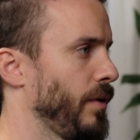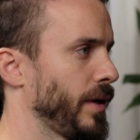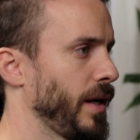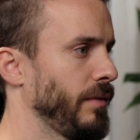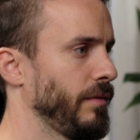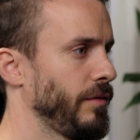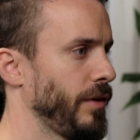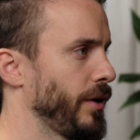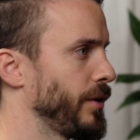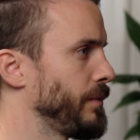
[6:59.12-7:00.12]
Okay,
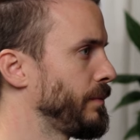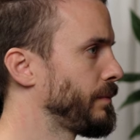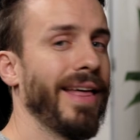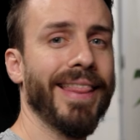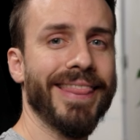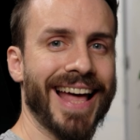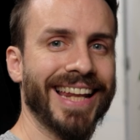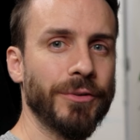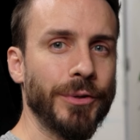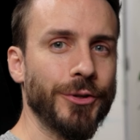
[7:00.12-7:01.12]
very good. Now
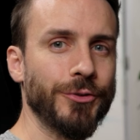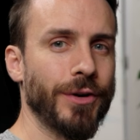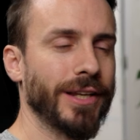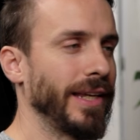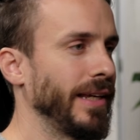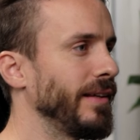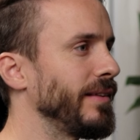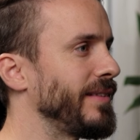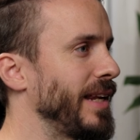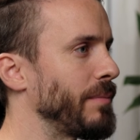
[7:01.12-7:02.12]
that we are done tracking,
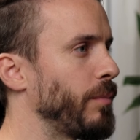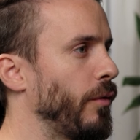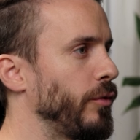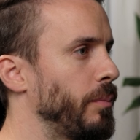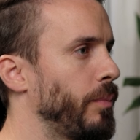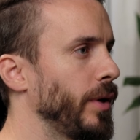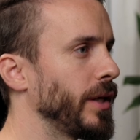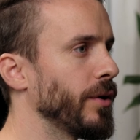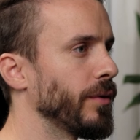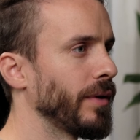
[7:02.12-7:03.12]
select both the
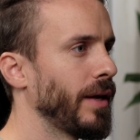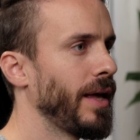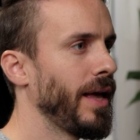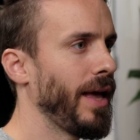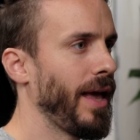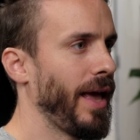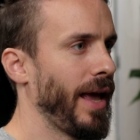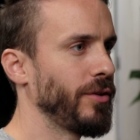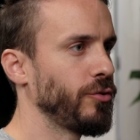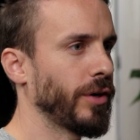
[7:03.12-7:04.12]
polygon
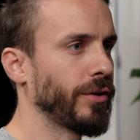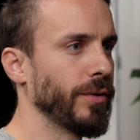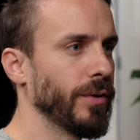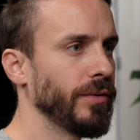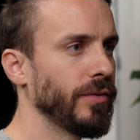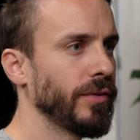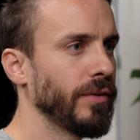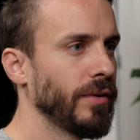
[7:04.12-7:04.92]
and the tracker nodes.